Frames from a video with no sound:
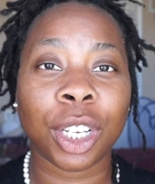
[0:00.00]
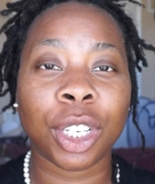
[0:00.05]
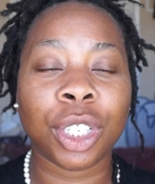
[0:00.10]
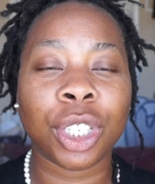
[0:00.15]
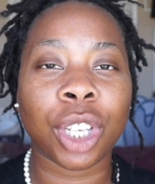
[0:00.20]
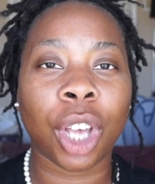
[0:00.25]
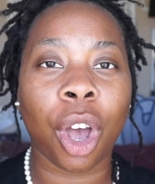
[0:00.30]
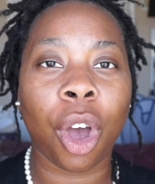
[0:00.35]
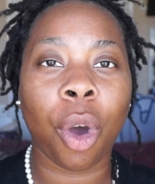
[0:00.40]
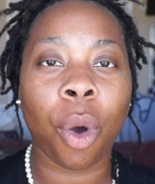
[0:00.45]

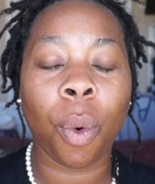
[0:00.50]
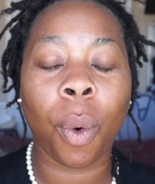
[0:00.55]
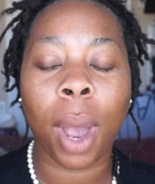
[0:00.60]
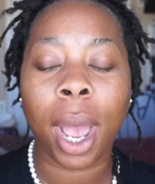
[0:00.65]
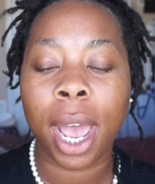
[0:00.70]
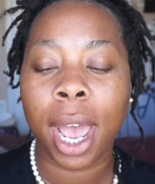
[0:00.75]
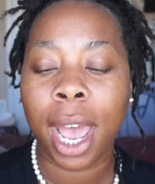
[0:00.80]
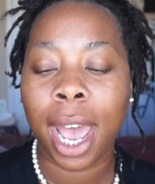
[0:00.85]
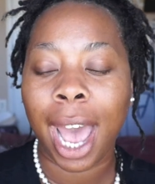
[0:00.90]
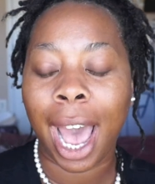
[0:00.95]
So
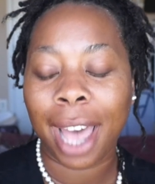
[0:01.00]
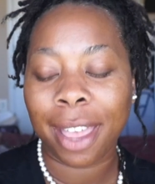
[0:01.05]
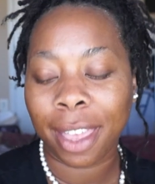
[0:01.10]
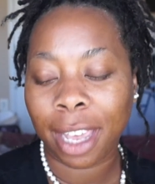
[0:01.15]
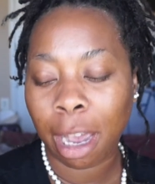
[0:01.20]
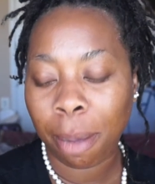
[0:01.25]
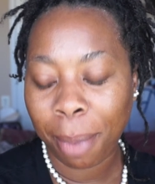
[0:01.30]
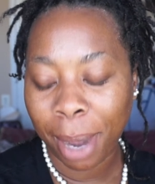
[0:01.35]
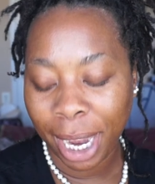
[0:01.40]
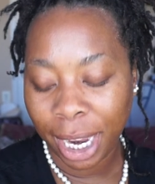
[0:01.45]
I think
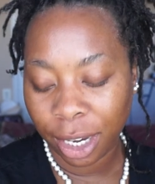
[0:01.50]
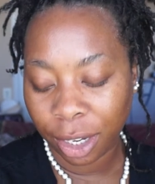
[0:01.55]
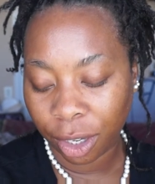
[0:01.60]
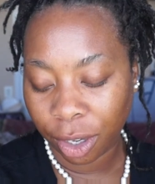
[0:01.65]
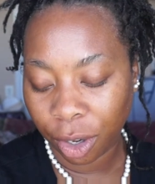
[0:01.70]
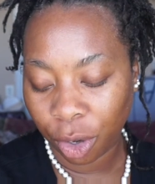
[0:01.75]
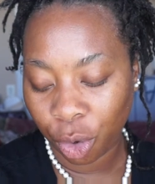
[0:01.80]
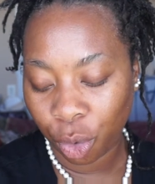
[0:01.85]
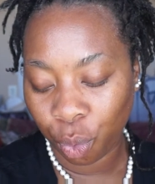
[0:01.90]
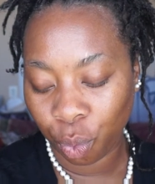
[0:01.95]
I might
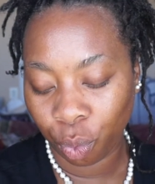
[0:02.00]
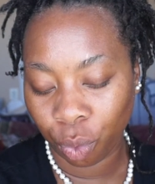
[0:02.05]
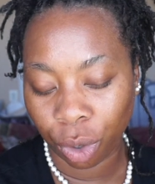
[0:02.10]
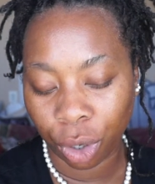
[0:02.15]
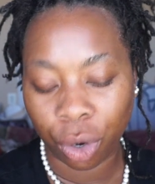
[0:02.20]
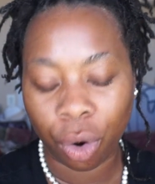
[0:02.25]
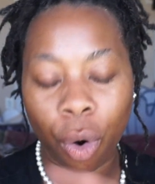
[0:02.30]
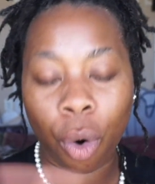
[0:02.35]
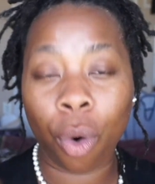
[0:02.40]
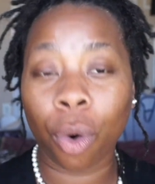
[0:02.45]

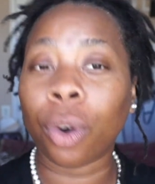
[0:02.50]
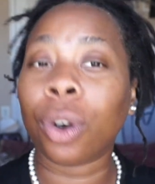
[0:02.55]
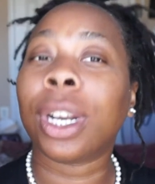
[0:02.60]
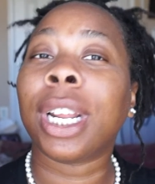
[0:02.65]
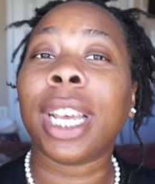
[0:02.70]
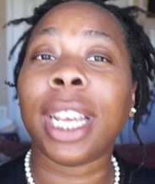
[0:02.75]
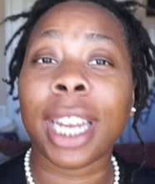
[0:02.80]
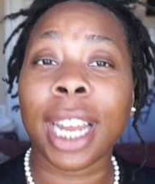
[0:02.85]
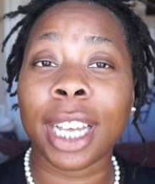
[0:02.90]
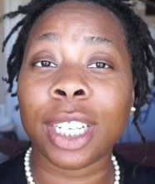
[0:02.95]
record
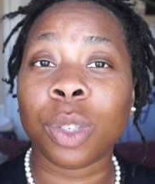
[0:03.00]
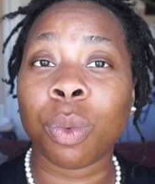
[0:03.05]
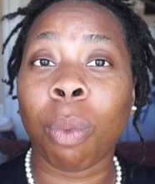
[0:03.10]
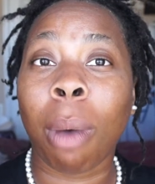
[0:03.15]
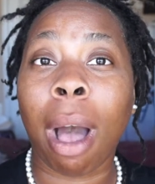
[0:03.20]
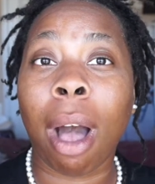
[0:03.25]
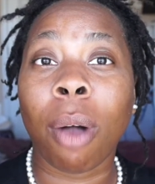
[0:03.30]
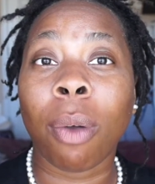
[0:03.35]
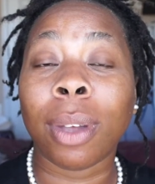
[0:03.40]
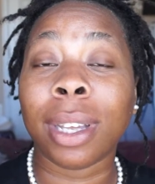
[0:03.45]
it as
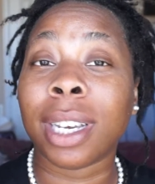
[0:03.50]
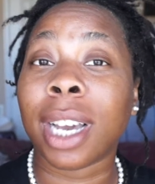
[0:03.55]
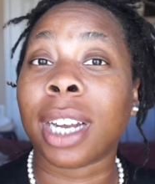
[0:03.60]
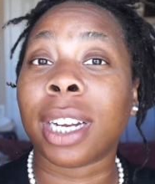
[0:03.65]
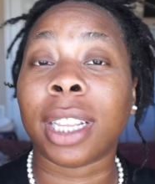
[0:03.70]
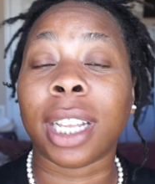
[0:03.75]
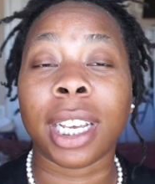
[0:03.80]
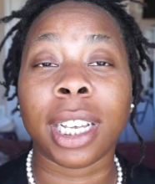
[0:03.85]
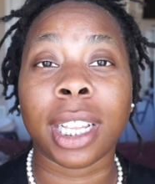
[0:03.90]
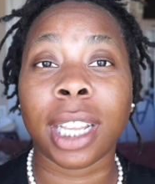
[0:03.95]
well and kind
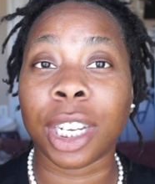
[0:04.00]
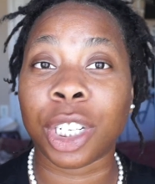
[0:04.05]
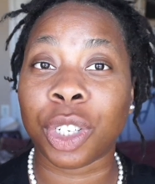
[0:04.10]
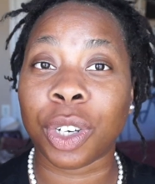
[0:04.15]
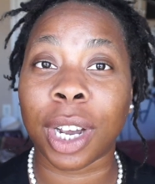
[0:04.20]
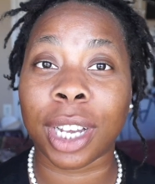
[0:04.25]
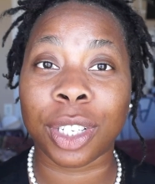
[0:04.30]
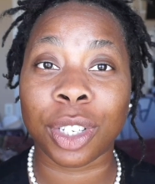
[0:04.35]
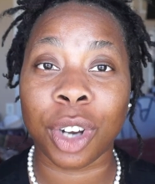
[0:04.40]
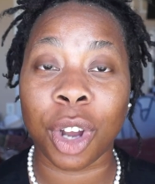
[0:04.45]
of like let you
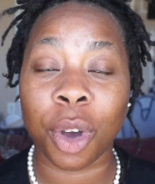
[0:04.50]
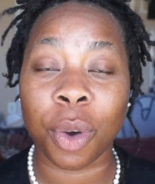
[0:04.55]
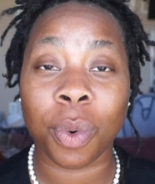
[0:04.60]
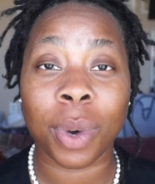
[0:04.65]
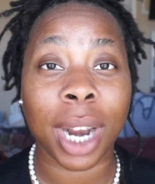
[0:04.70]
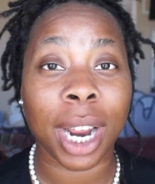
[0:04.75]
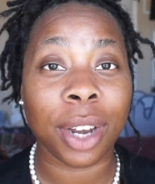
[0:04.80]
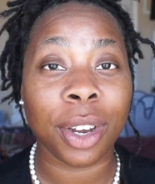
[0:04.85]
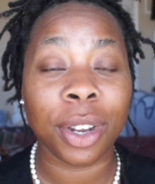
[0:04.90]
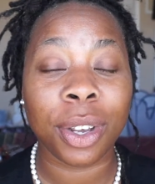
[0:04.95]
guys know what
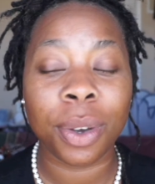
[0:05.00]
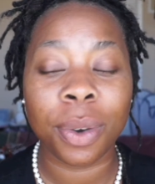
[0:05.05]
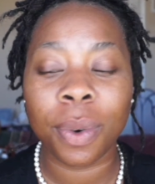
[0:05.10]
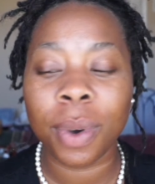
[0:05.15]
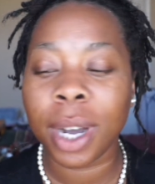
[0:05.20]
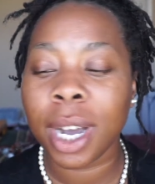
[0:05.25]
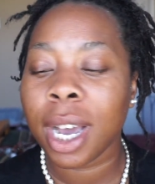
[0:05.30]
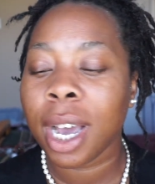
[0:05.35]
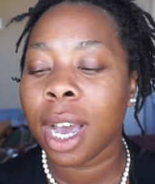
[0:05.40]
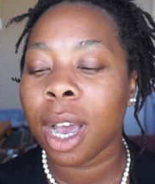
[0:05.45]
I do,
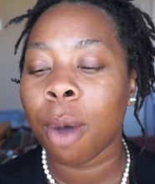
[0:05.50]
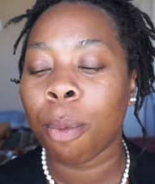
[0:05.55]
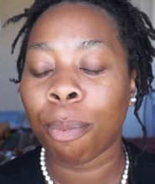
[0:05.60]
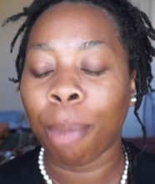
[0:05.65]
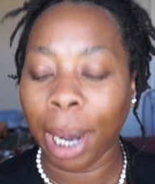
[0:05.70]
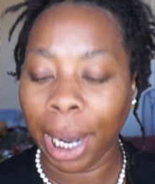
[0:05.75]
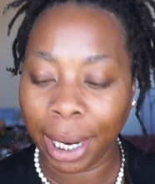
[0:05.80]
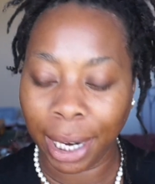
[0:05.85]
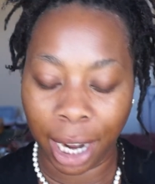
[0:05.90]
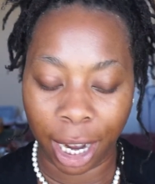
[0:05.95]

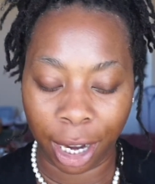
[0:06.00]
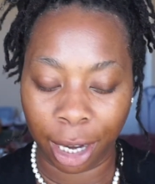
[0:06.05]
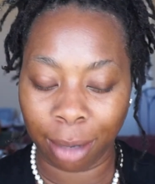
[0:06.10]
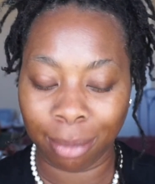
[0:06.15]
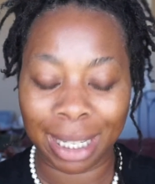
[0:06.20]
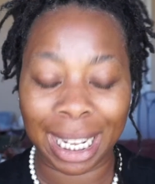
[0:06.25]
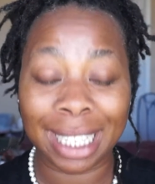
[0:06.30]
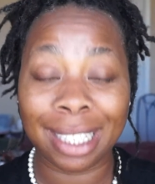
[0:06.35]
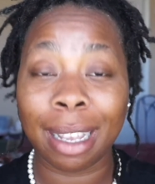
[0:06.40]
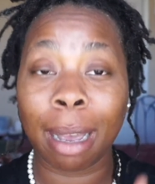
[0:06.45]
but um,
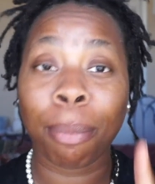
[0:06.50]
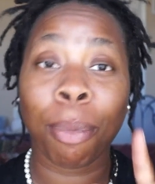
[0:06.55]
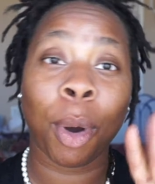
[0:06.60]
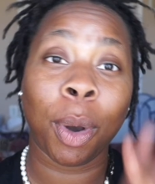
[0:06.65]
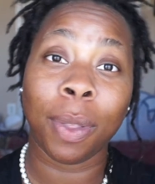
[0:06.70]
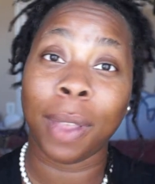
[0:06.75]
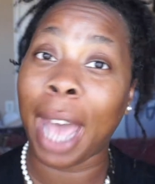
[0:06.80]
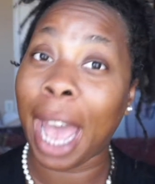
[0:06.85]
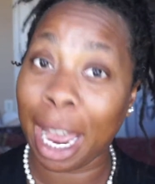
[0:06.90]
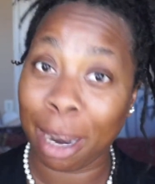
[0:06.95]
that's not part
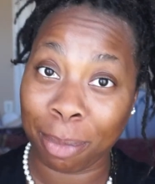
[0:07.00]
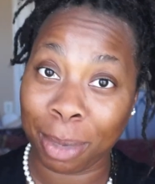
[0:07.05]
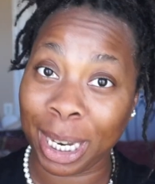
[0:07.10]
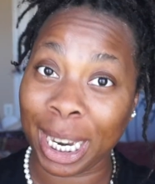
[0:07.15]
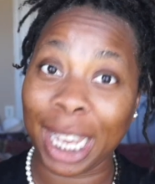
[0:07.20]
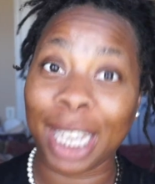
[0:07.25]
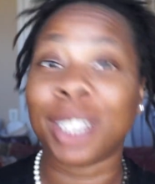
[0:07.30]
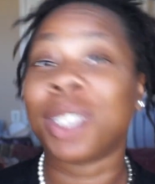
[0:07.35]
of the admin day.